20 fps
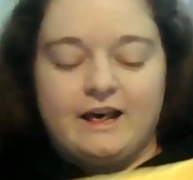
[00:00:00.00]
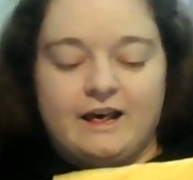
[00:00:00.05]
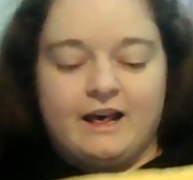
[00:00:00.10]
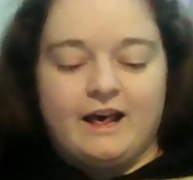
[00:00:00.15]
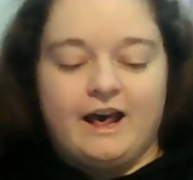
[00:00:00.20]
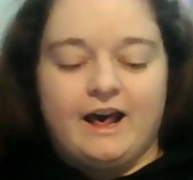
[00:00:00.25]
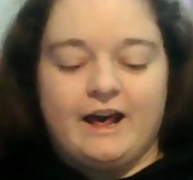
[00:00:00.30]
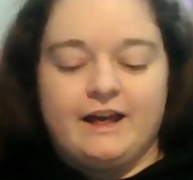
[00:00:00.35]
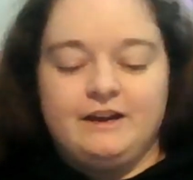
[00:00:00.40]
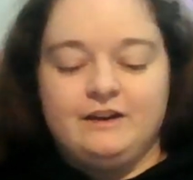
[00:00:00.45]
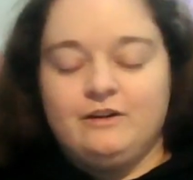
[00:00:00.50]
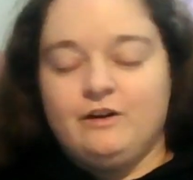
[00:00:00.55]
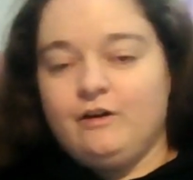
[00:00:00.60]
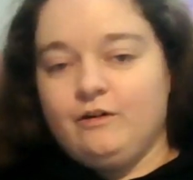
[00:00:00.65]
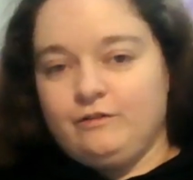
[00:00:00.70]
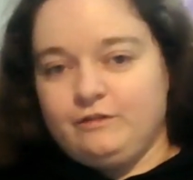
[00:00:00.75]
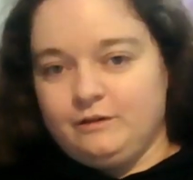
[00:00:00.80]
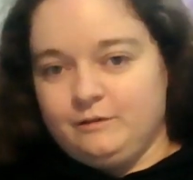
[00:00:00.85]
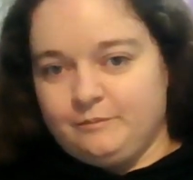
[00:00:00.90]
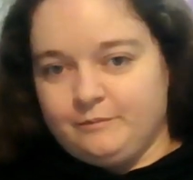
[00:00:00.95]
I know
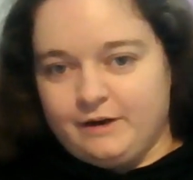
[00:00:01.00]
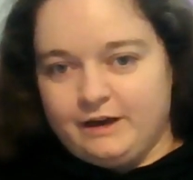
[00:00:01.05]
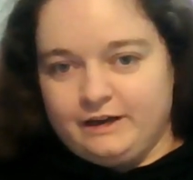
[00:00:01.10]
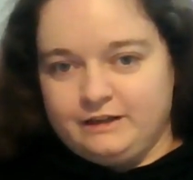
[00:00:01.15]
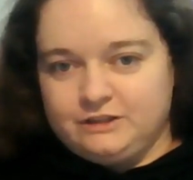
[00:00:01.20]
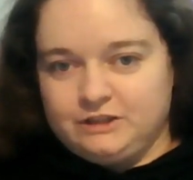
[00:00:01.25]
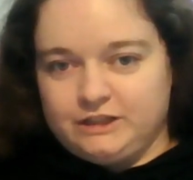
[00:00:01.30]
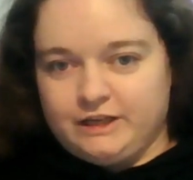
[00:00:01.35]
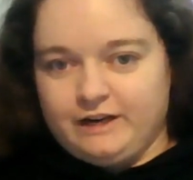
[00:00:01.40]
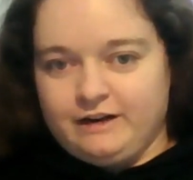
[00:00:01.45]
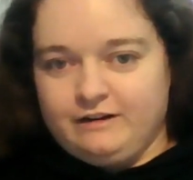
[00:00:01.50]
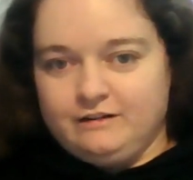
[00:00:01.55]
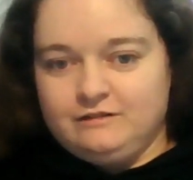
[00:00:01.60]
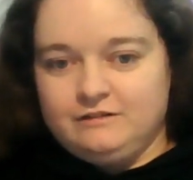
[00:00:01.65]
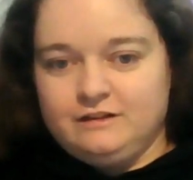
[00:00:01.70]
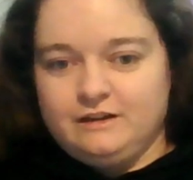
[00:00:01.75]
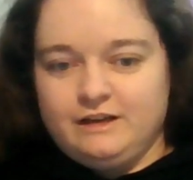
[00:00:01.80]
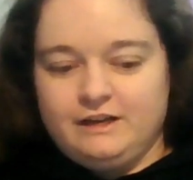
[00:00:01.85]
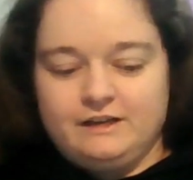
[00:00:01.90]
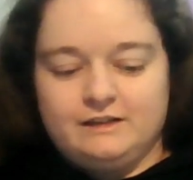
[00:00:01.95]
that my
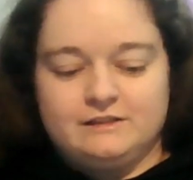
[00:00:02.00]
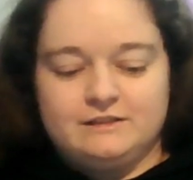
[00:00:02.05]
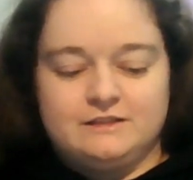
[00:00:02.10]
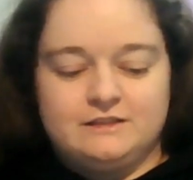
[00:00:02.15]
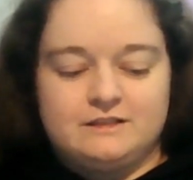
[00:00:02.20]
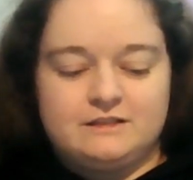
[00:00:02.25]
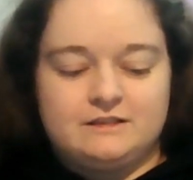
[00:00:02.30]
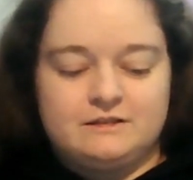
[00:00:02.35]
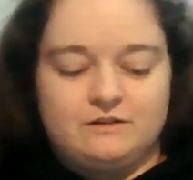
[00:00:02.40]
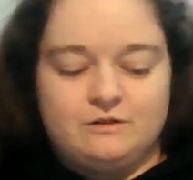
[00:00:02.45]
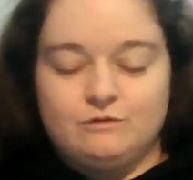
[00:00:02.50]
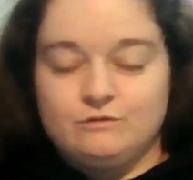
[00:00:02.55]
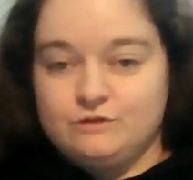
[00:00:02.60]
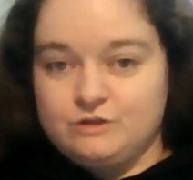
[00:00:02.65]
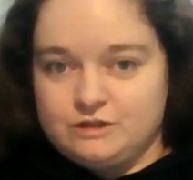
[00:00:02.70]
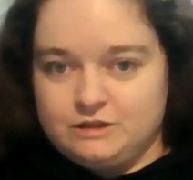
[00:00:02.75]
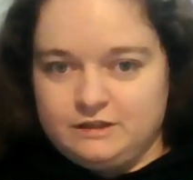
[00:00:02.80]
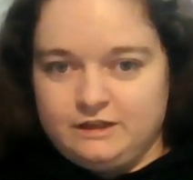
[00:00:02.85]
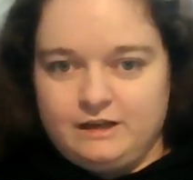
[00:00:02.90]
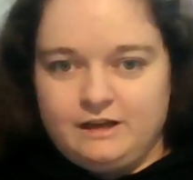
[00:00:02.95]
channel is
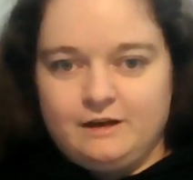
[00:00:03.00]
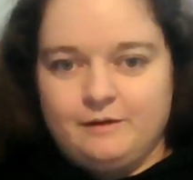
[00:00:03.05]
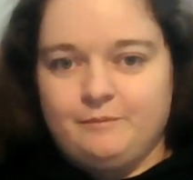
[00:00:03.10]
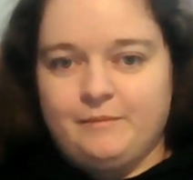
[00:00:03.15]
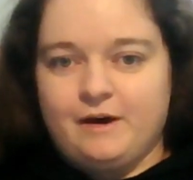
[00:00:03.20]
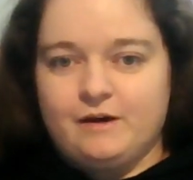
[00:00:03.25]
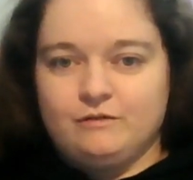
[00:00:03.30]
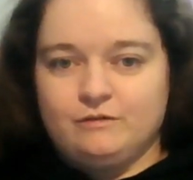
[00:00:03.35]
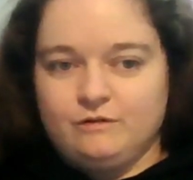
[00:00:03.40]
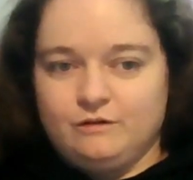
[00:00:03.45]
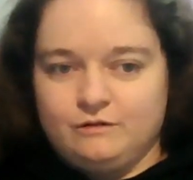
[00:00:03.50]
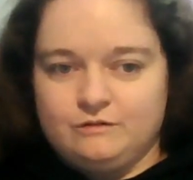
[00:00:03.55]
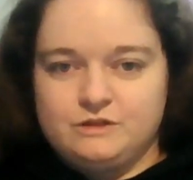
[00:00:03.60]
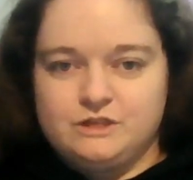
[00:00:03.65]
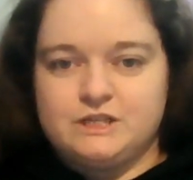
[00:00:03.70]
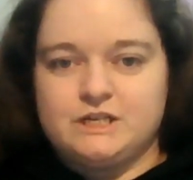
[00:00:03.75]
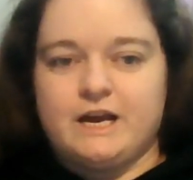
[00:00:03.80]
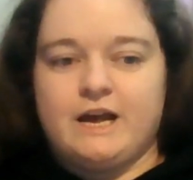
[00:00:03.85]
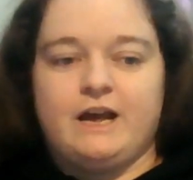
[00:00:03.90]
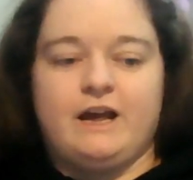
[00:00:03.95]
usually about
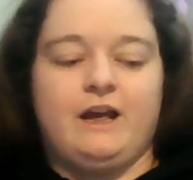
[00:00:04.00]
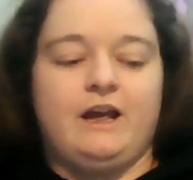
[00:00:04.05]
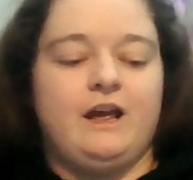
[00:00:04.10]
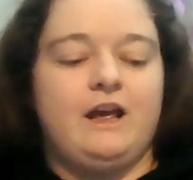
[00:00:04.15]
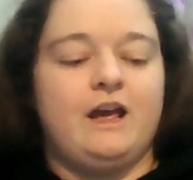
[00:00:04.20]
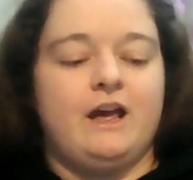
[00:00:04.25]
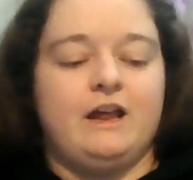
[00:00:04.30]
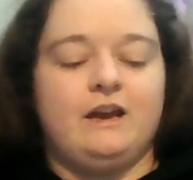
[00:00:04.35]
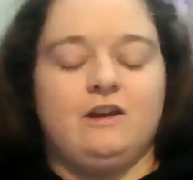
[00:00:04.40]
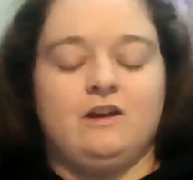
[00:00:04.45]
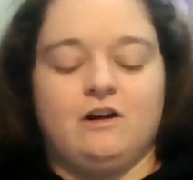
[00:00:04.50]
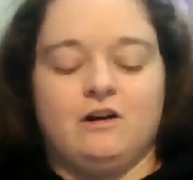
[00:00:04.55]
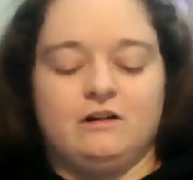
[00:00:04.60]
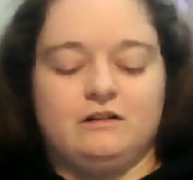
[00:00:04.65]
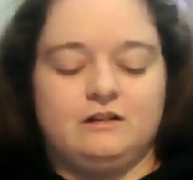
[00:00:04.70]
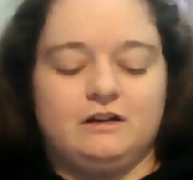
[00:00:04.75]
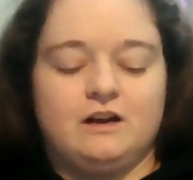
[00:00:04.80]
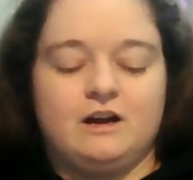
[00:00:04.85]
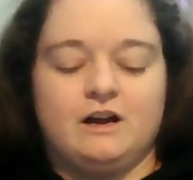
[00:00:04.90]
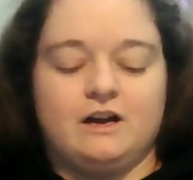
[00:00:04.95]
crochet and
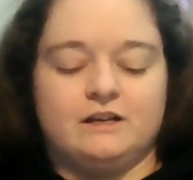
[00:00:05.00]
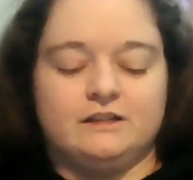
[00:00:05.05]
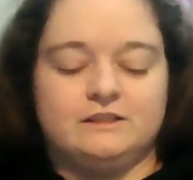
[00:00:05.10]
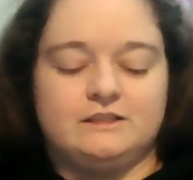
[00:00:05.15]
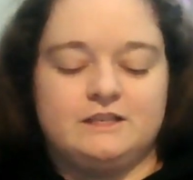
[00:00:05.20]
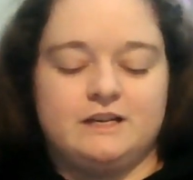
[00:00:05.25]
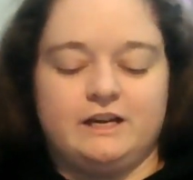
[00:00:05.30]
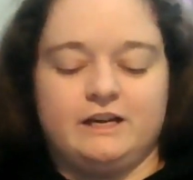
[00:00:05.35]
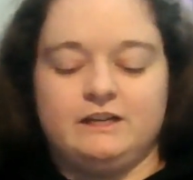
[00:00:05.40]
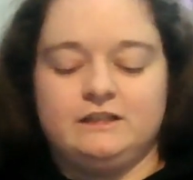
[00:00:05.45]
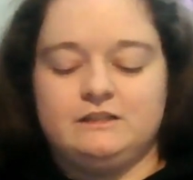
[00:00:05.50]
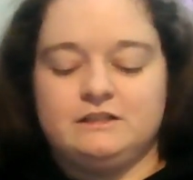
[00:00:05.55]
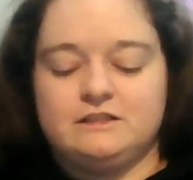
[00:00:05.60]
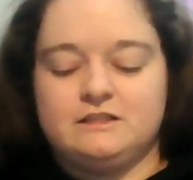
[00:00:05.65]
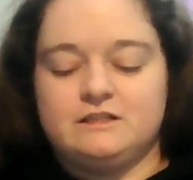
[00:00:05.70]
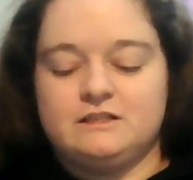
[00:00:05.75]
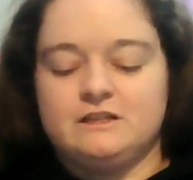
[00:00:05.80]
yarn content,